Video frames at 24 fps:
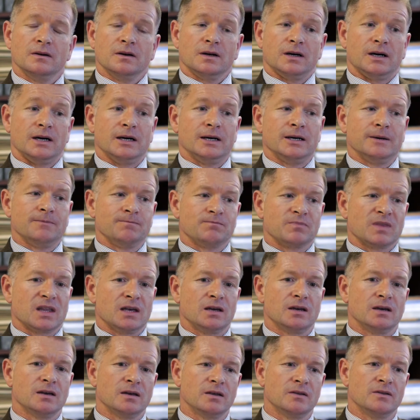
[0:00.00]

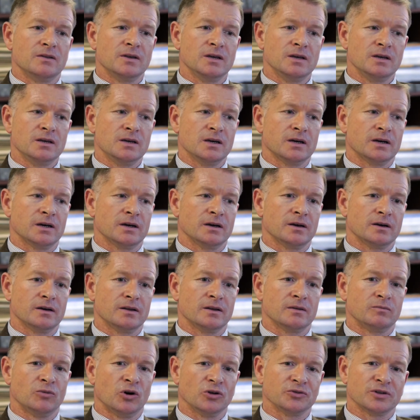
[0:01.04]

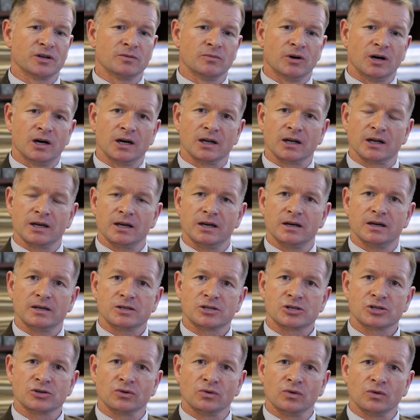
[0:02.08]
The malting barley
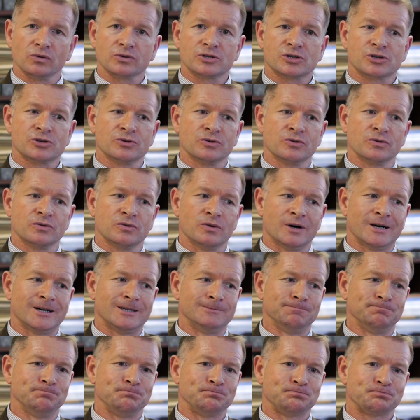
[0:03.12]
is sold
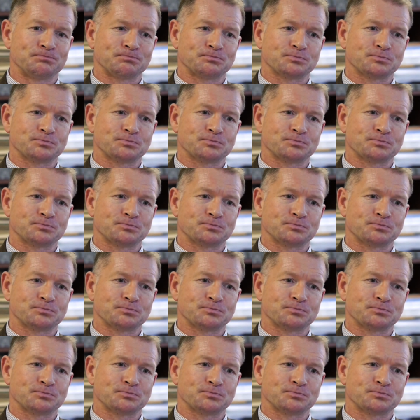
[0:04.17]
to